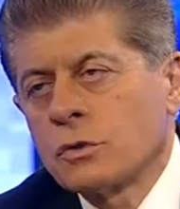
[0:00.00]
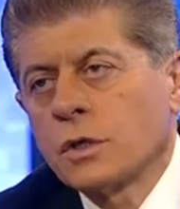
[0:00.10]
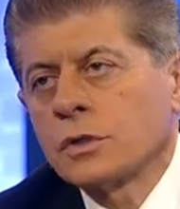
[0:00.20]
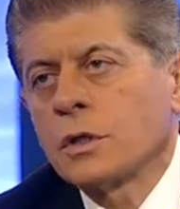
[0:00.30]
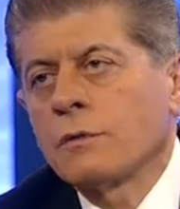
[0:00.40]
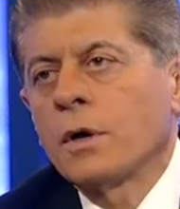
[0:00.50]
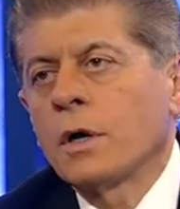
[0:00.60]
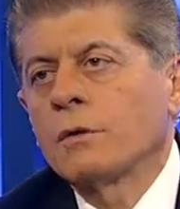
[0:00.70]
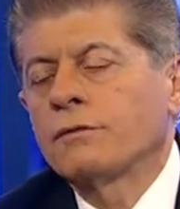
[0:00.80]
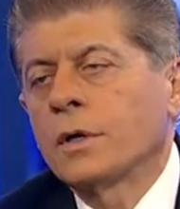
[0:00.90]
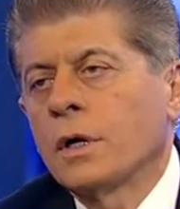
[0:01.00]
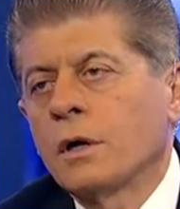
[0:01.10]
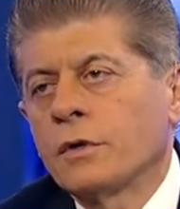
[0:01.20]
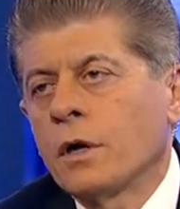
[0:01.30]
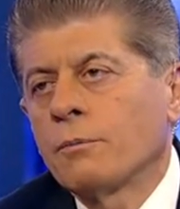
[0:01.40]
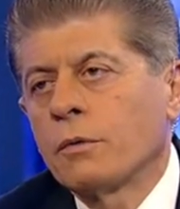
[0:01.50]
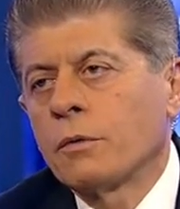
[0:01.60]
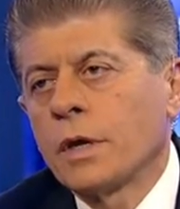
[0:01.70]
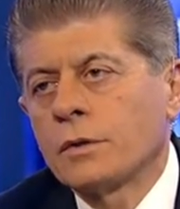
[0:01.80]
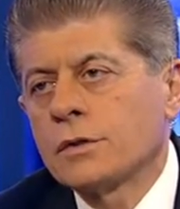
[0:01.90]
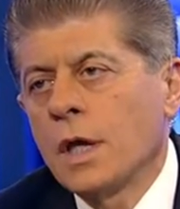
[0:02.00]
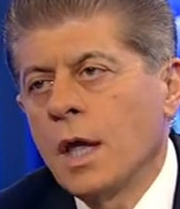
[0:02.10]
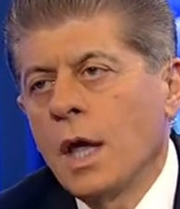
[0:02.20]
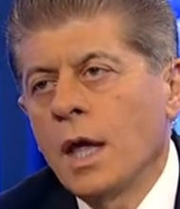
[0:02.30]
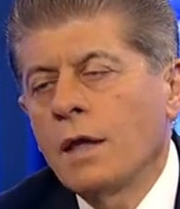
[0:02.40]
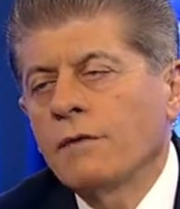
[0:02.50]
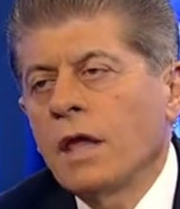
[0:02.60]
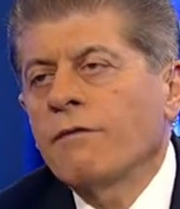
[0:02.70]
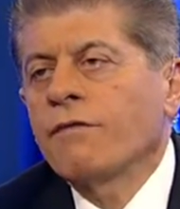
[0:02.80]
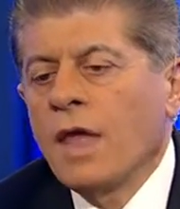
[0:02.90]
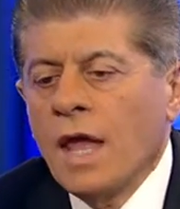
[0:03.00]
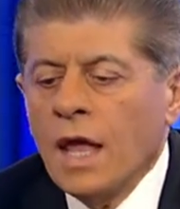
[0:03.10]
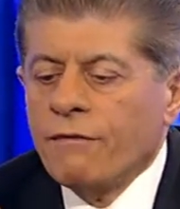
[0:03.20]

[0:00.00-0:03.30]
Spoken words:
destruction of government records. If